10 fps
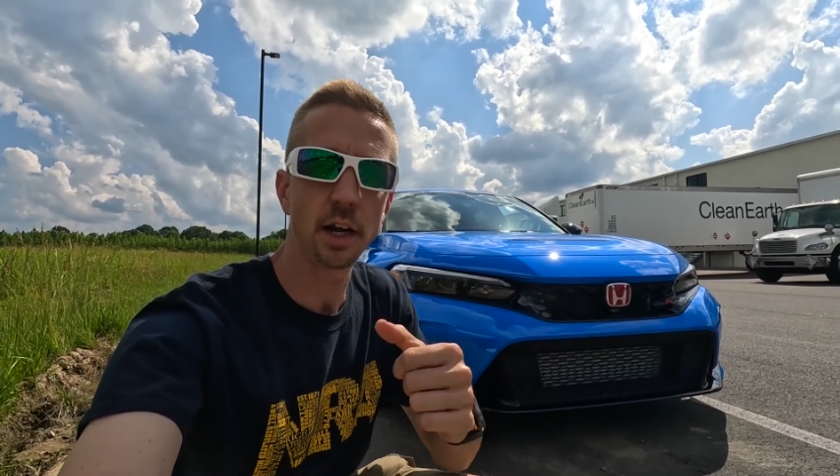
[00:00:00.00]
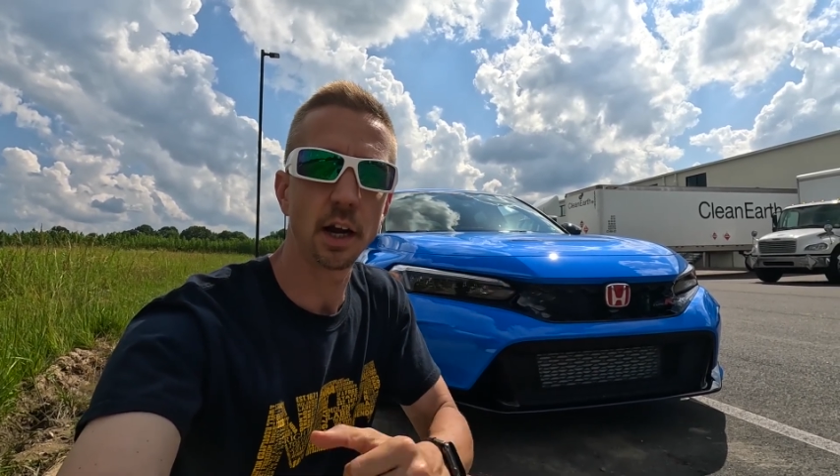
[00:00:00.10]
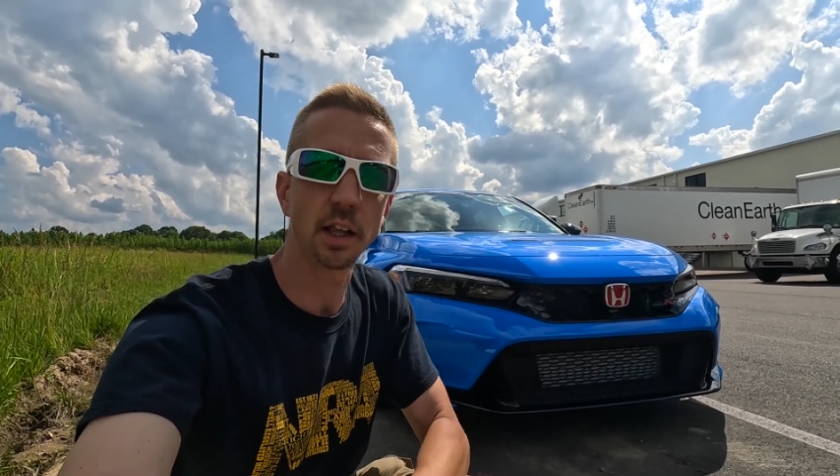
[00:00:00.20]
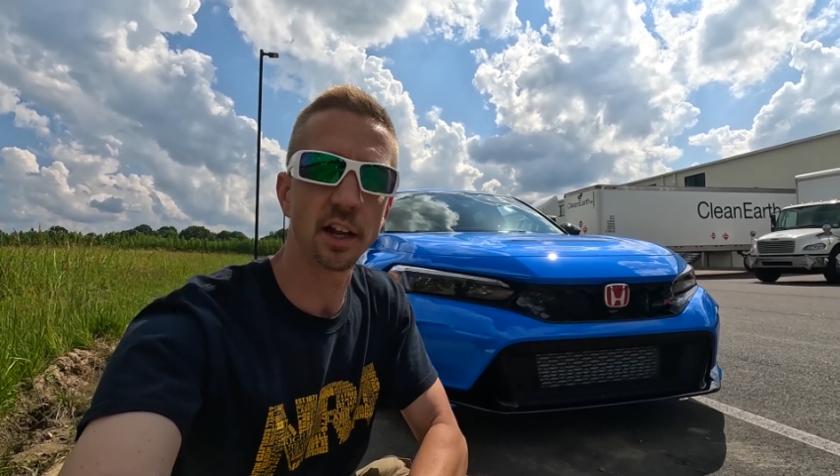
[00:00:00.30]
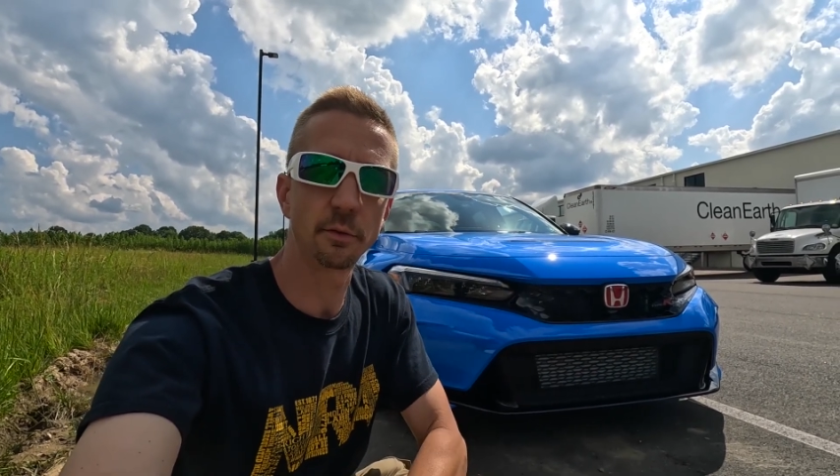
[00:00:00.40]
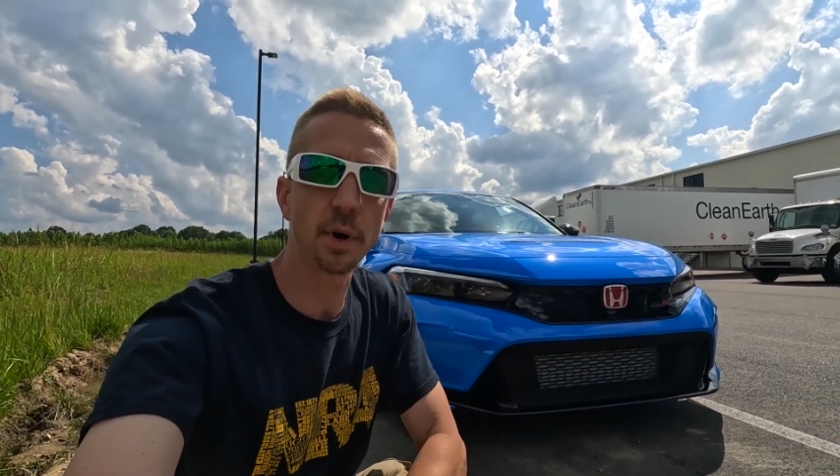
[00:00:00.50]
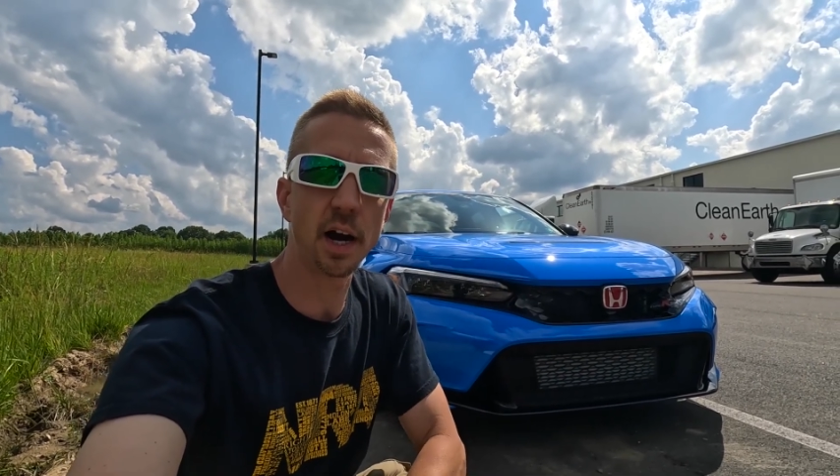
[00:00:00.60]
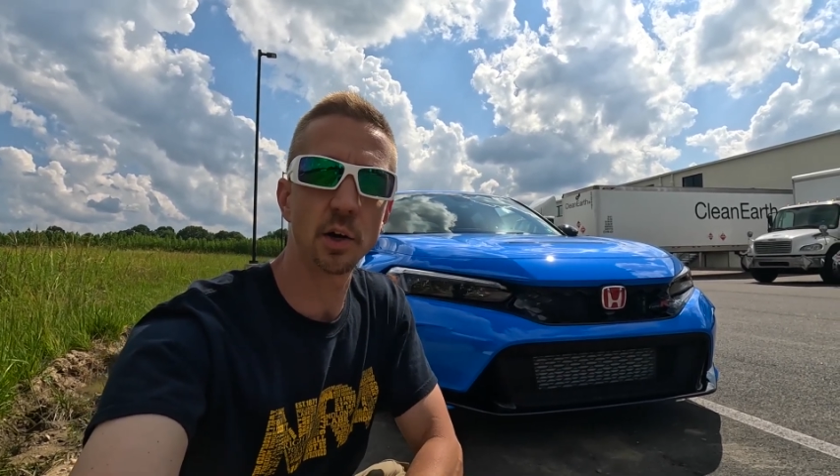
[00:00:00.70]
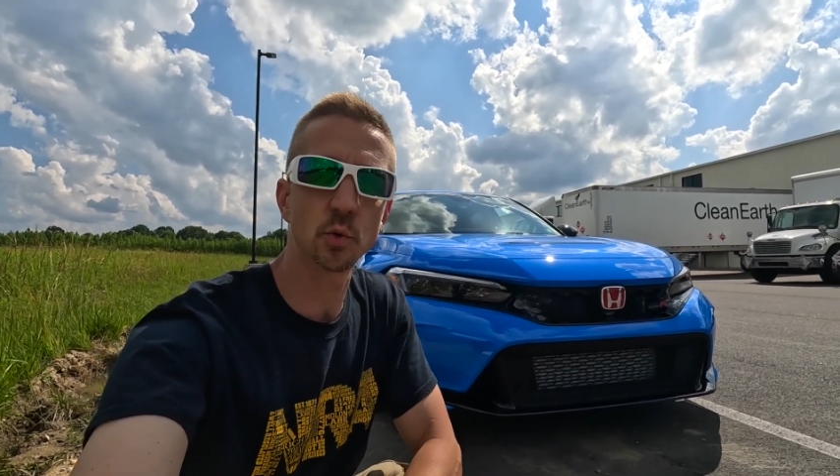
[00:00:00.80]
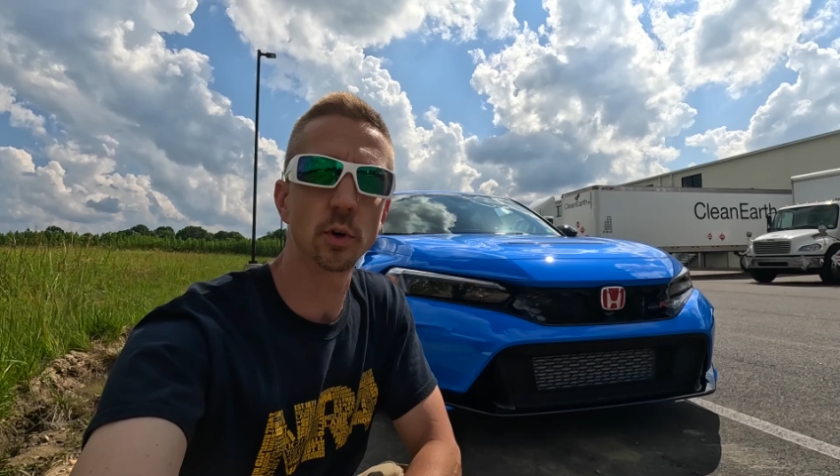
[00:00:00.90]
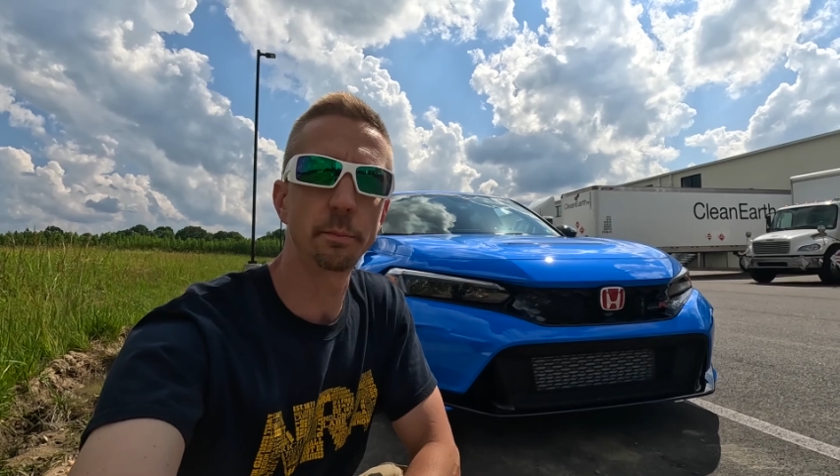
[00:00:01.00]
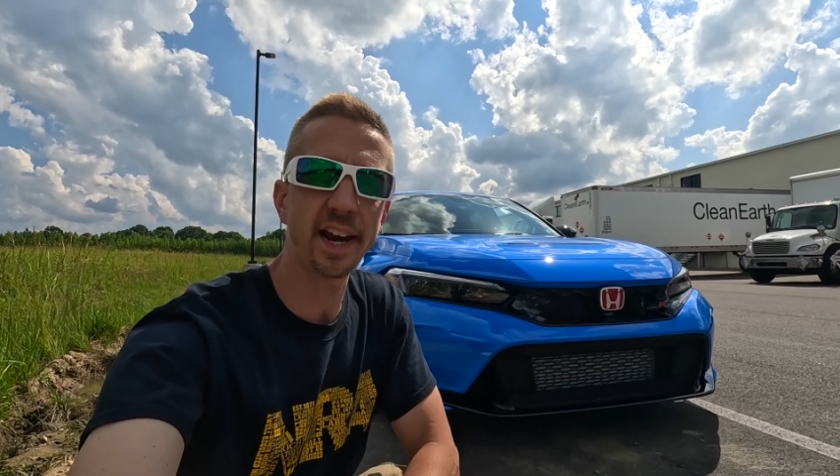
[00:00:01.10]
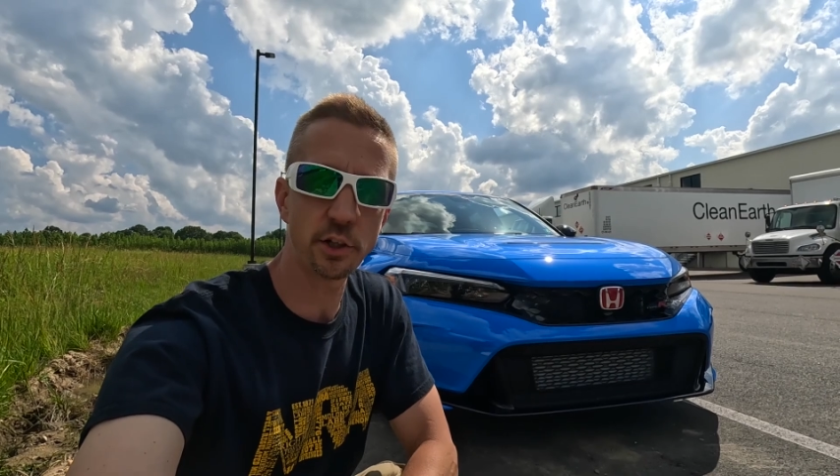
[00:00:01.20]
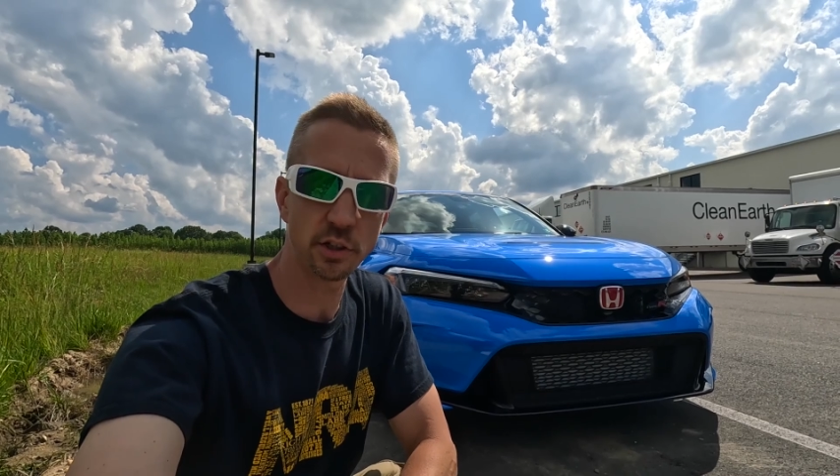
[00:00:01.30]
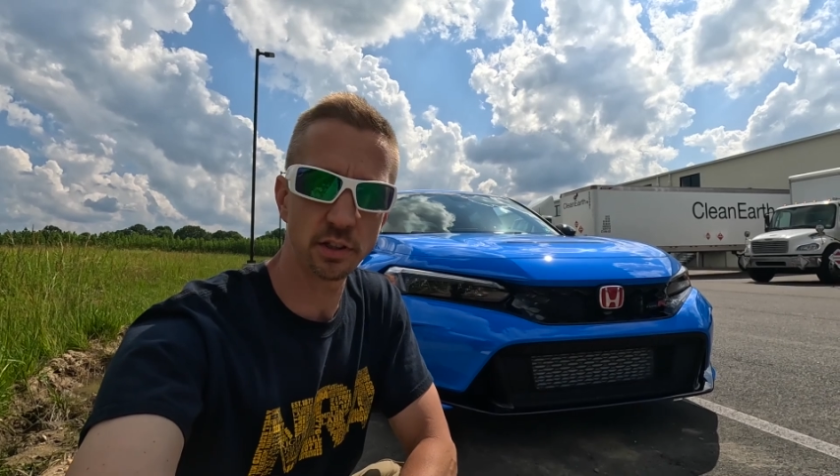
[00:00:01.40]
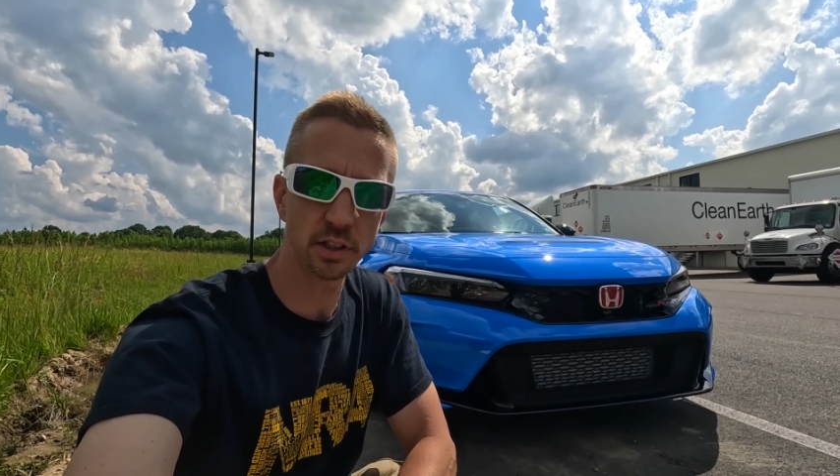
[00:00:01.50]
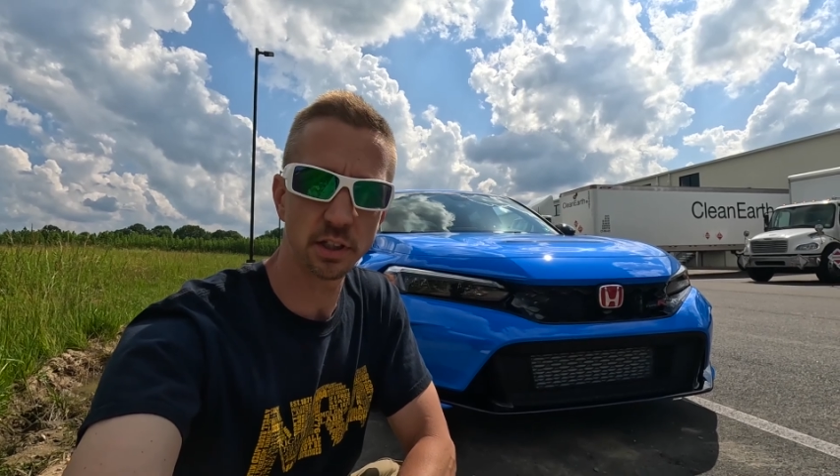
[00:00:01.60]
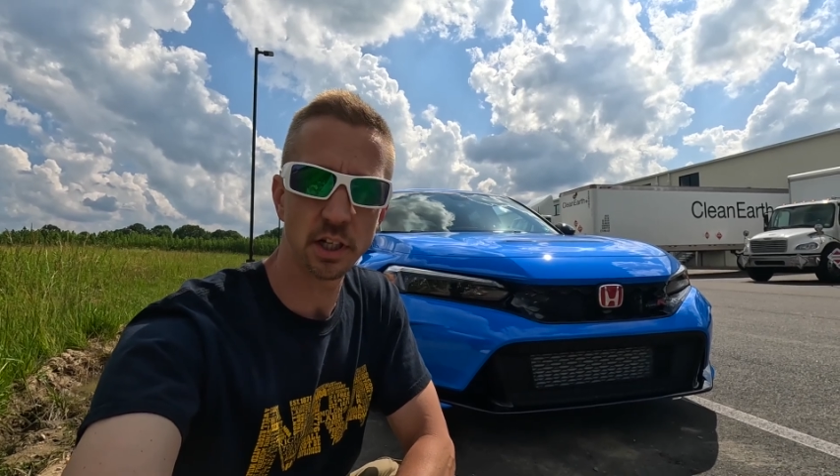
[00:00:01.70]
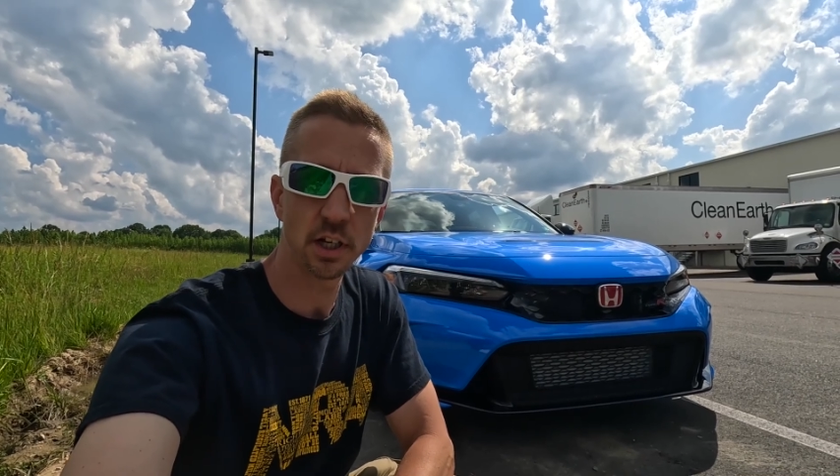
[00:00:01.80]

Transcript: A lot of buyers were impatient,